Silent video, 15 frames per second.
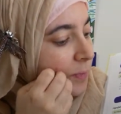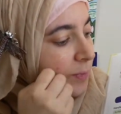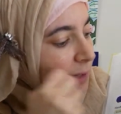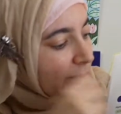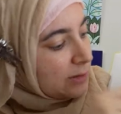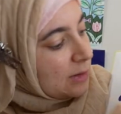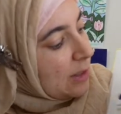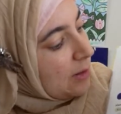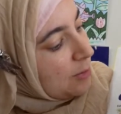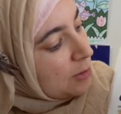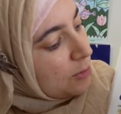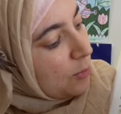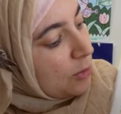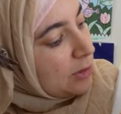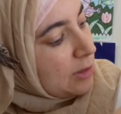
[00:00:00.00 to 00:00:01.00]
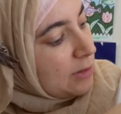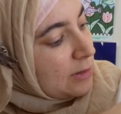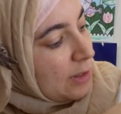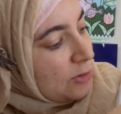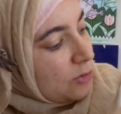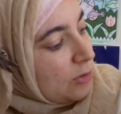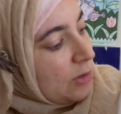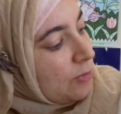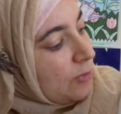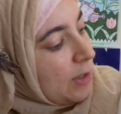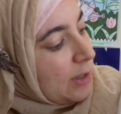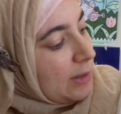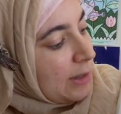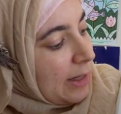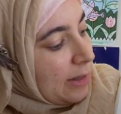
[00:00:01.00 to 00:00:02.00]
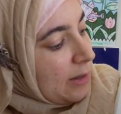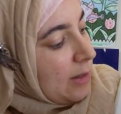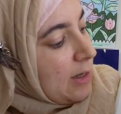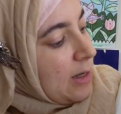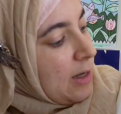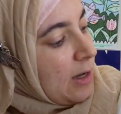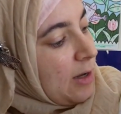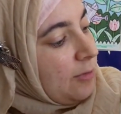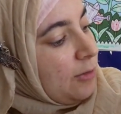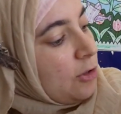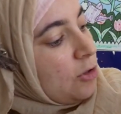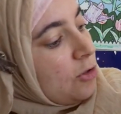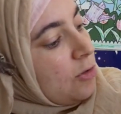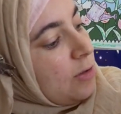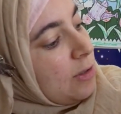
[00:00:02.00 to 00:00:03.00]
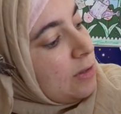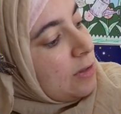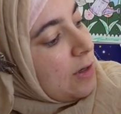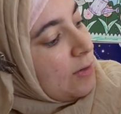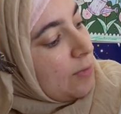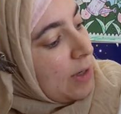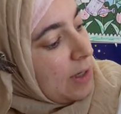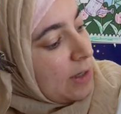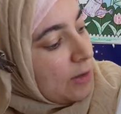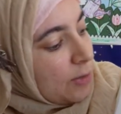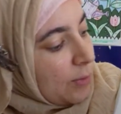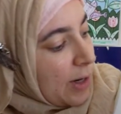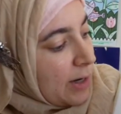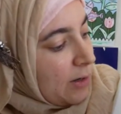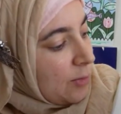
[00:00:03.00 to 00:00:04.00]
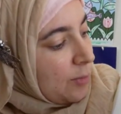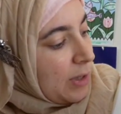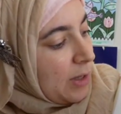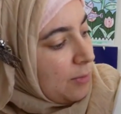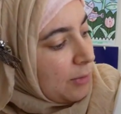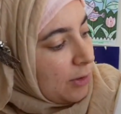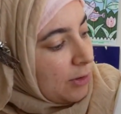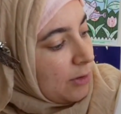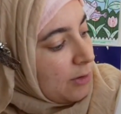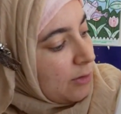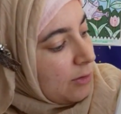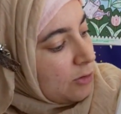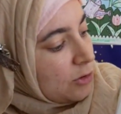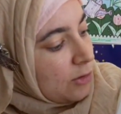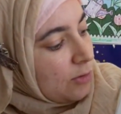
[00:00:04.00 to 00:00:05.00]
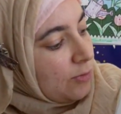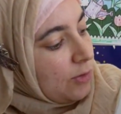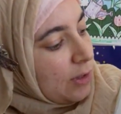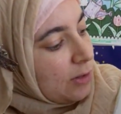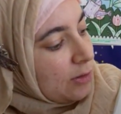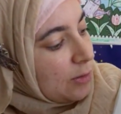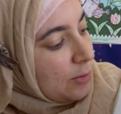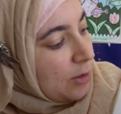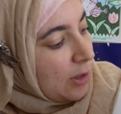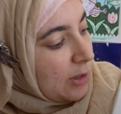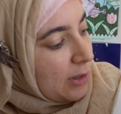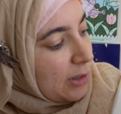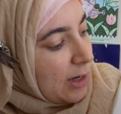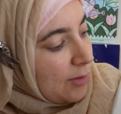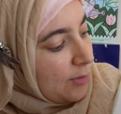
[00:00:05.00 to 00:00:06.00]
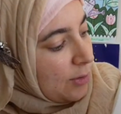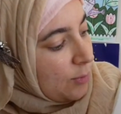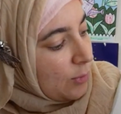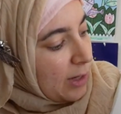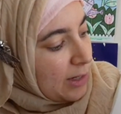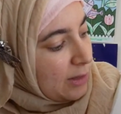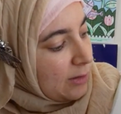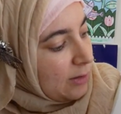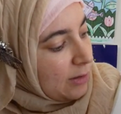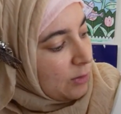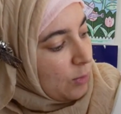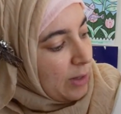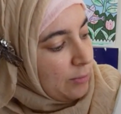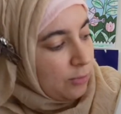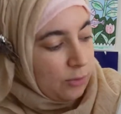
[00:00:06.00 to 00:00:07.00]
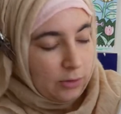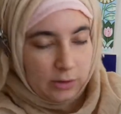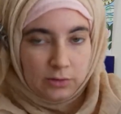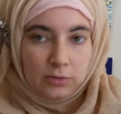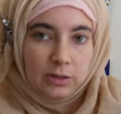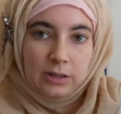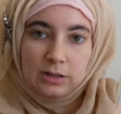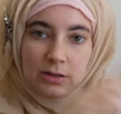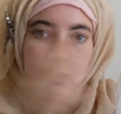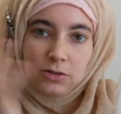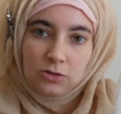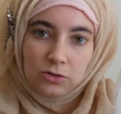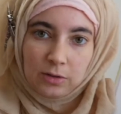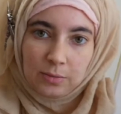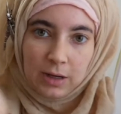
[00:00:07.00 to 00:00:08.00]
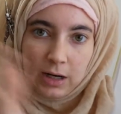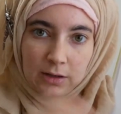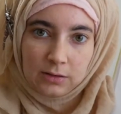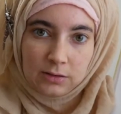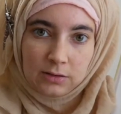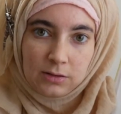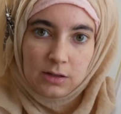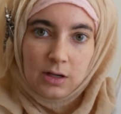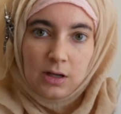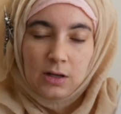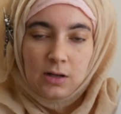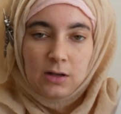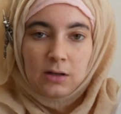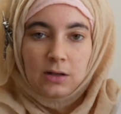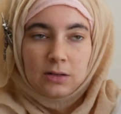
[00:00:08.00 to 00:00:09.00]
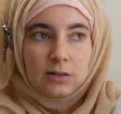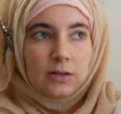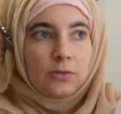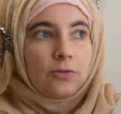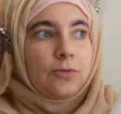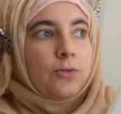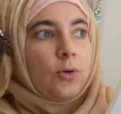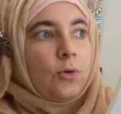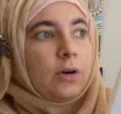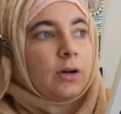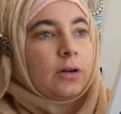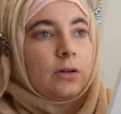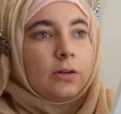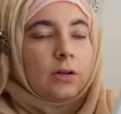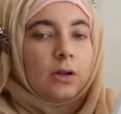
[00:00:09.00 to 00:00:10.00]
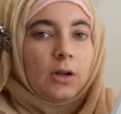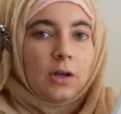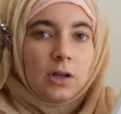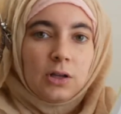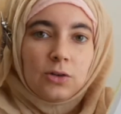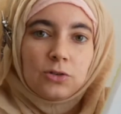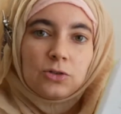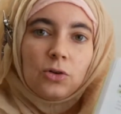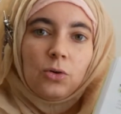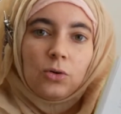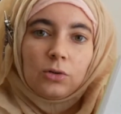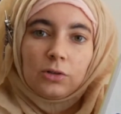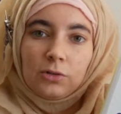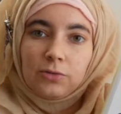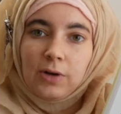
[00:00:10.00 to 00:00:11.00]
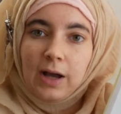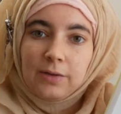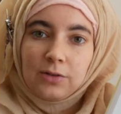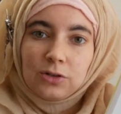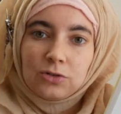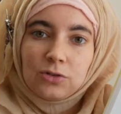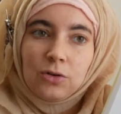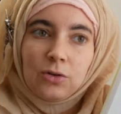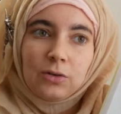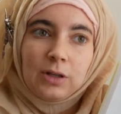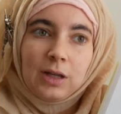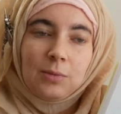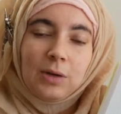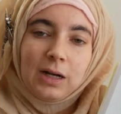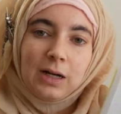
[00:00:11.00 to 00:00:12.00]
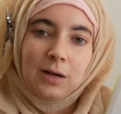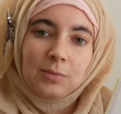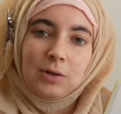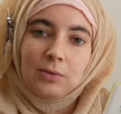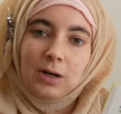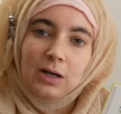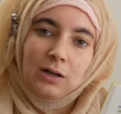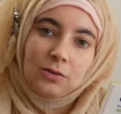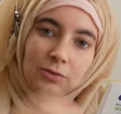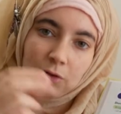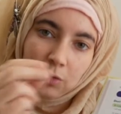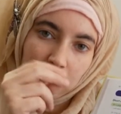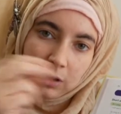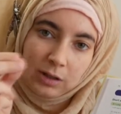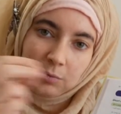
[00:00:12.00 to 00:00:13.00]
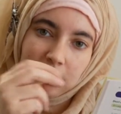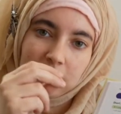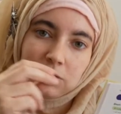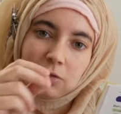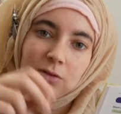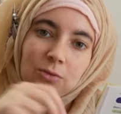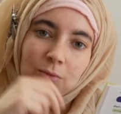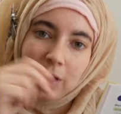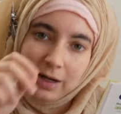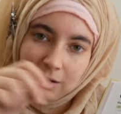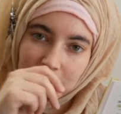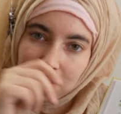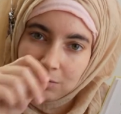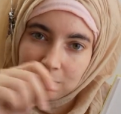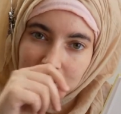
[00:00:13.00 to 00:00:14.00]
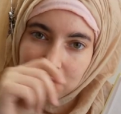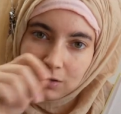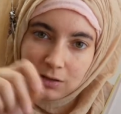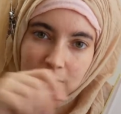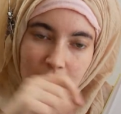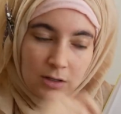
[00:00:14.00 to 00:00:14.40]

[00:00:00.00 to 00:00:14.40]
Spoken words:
like tips, multi-sensory fun, like if the student's not ready to write on paper, show the phonogram card and have them write it on a whiteboard or in a sensory box. Because at 4 years old or 5 years old, they might not be ready for holding a pencil and writing properly.